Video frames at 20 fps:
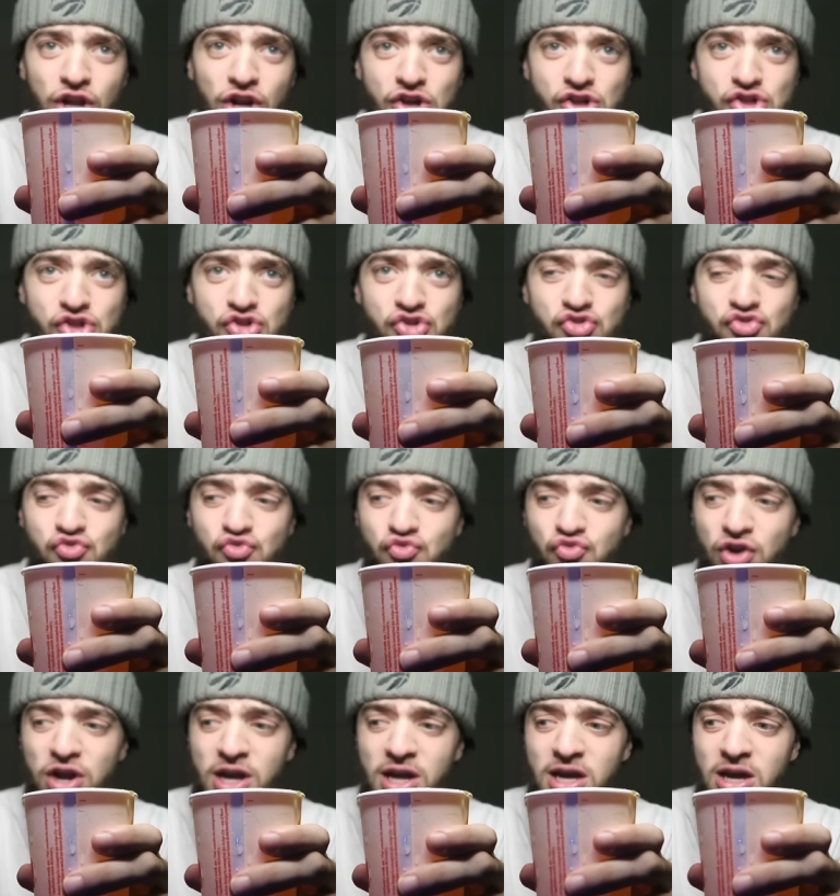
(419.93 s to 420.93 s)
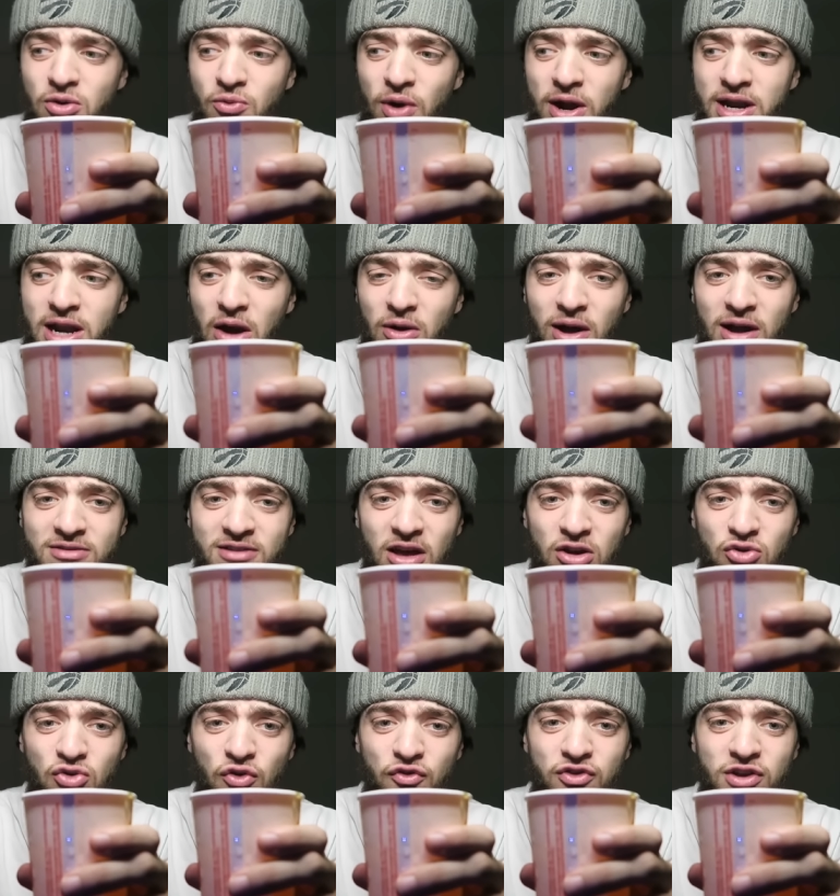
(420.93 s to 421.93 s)
gonna drink it right now guys. I
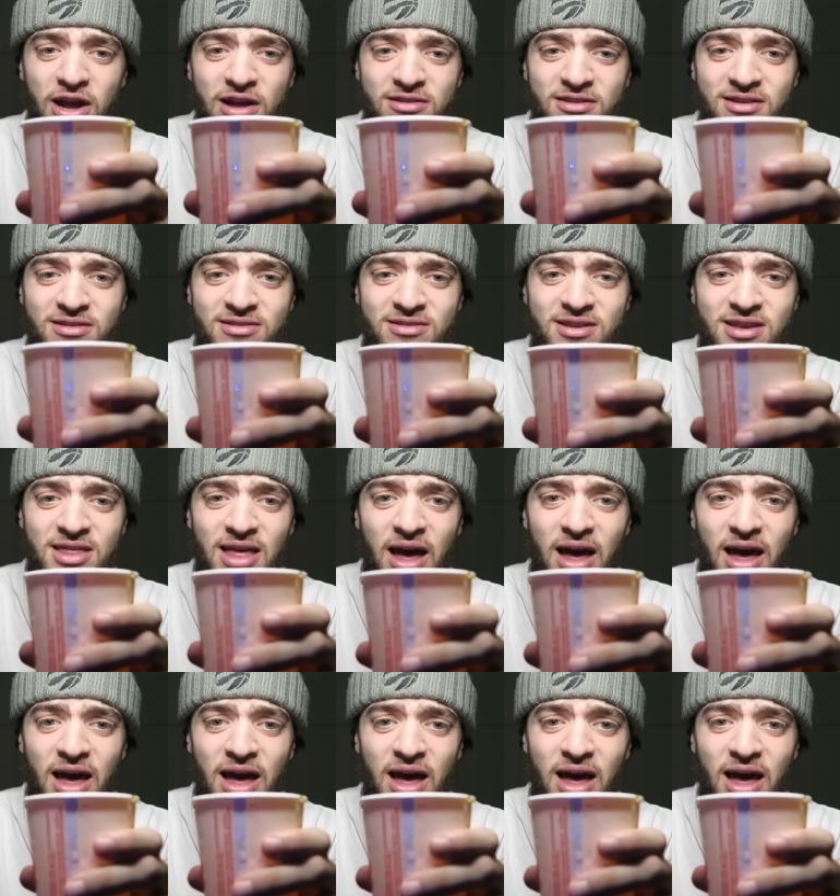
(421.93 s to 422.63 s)
don't know if you guys can see